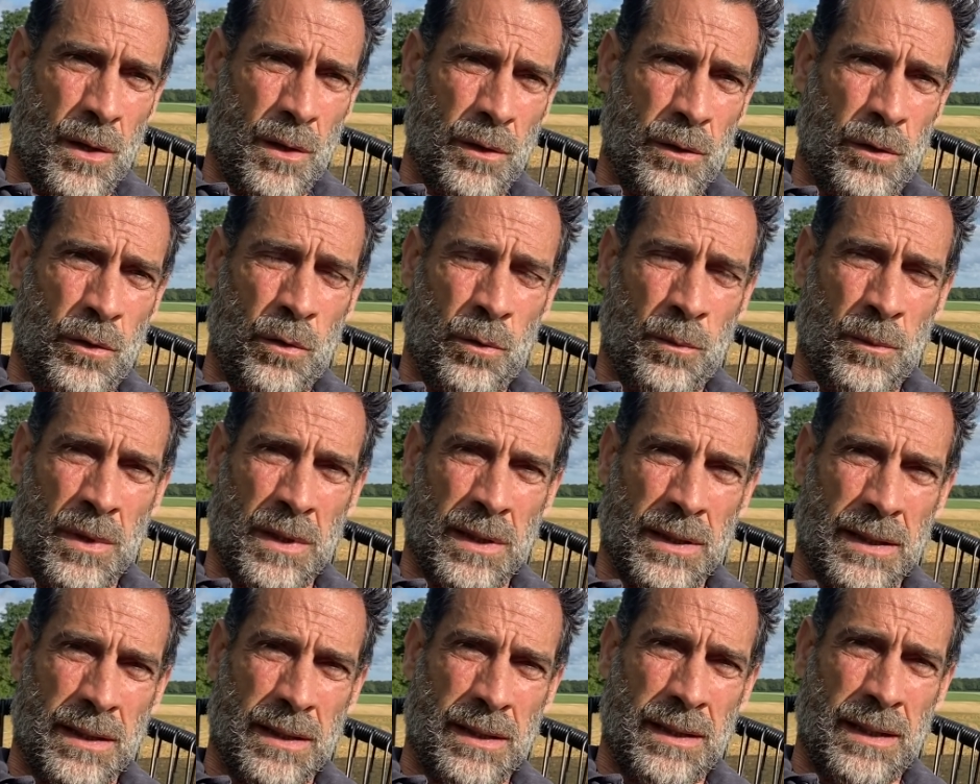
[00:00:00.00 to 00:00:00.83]

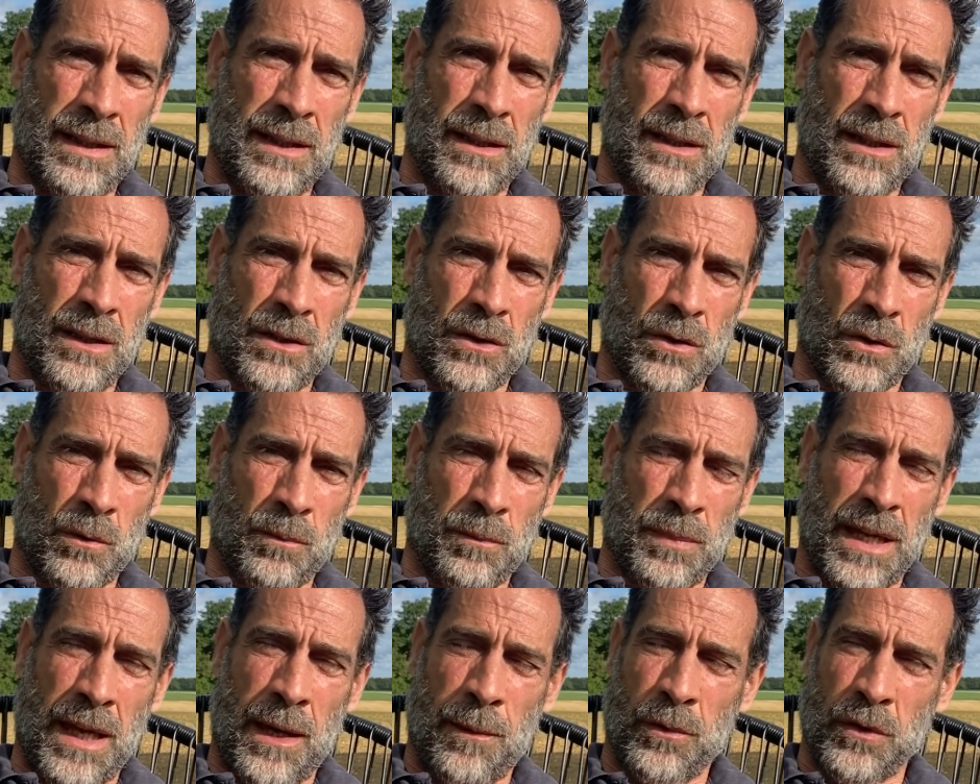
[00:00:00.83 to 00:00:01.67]
humans needed to
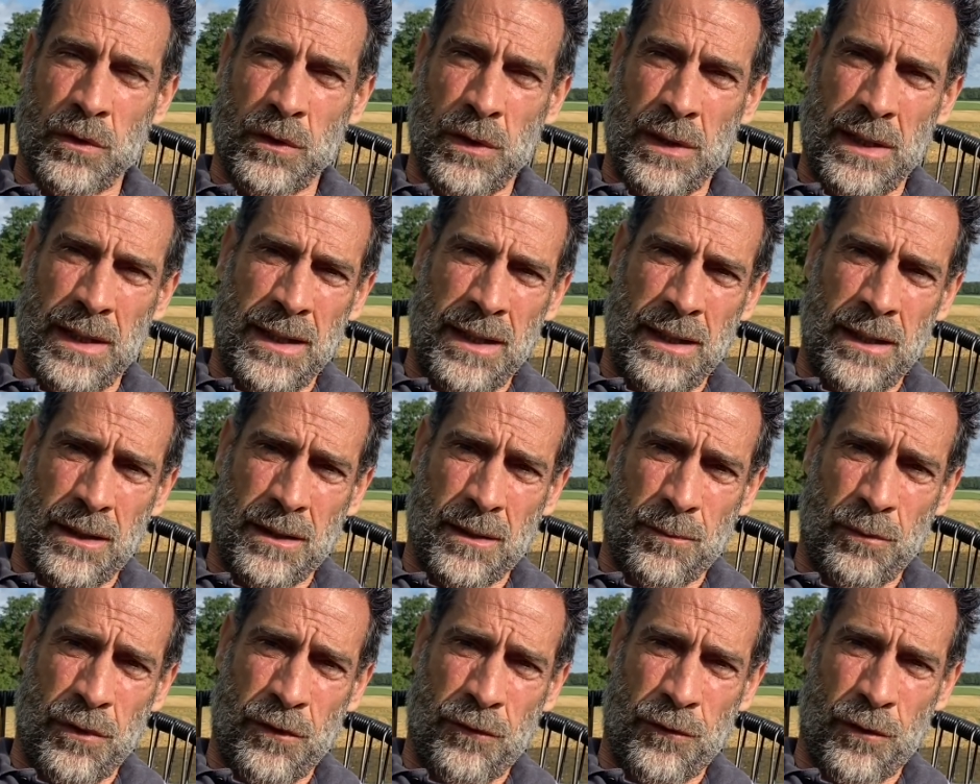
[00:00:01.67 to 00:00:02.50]
be able to eat
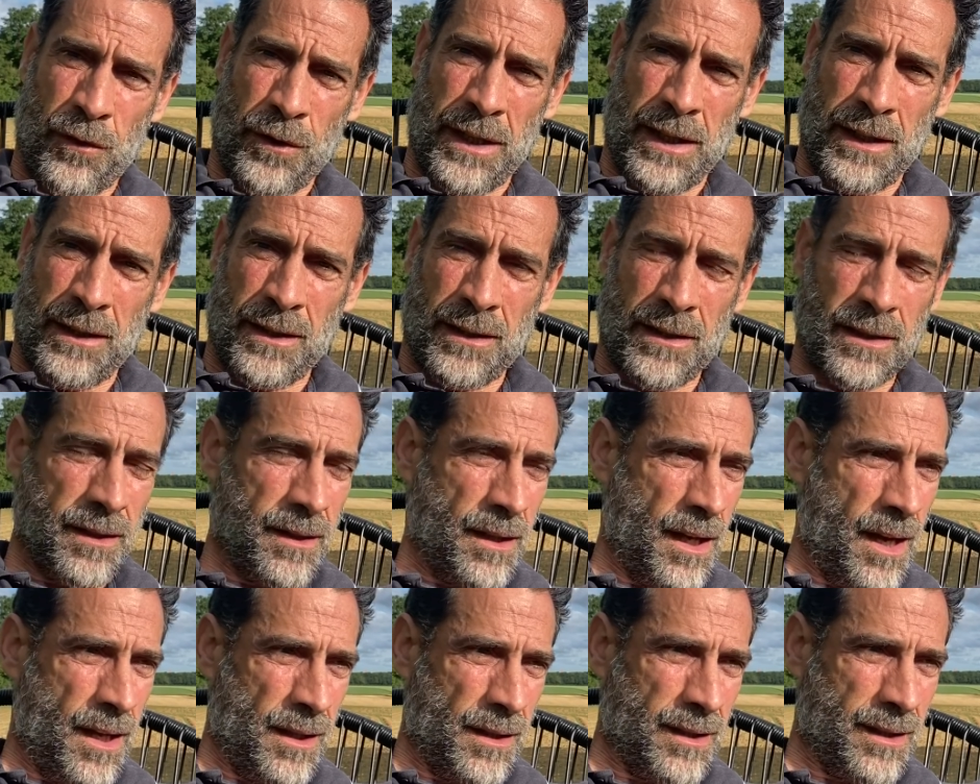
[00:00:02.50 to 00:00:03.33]
before they could
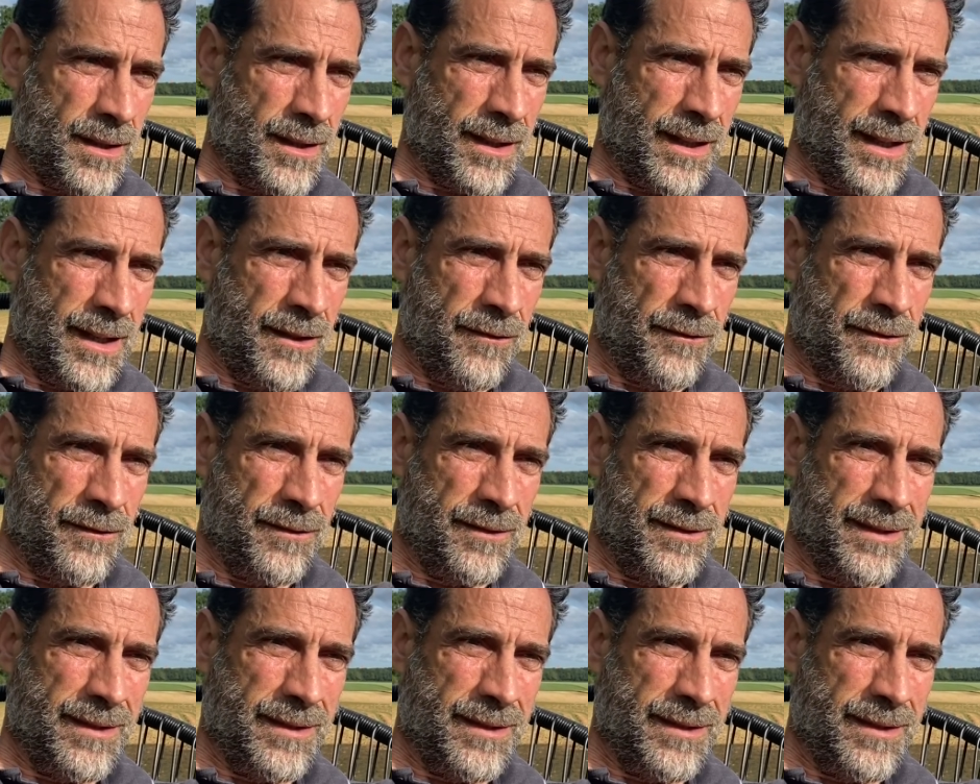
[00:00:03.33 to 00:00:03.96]
start to kind of